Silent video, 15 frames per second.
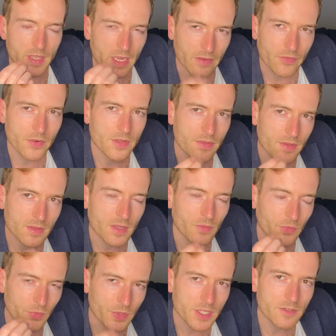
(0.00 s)
Everything that
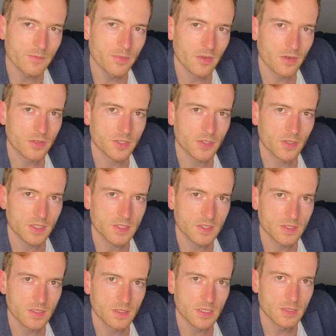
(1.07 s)
we've put our trust
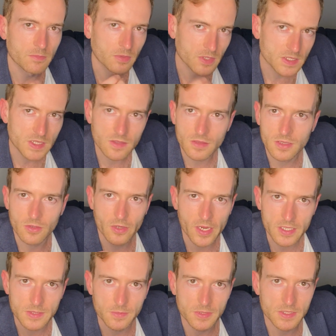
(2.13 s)
in, implicitly or
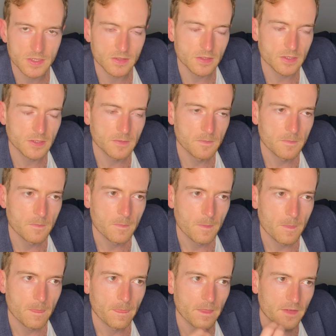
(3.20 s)
explicitly,
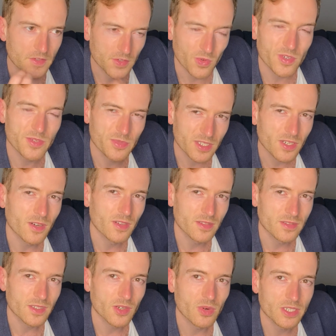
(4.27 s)
is going to be called
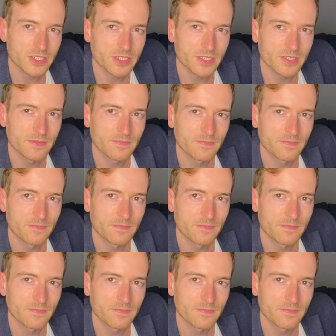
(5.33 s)
into question.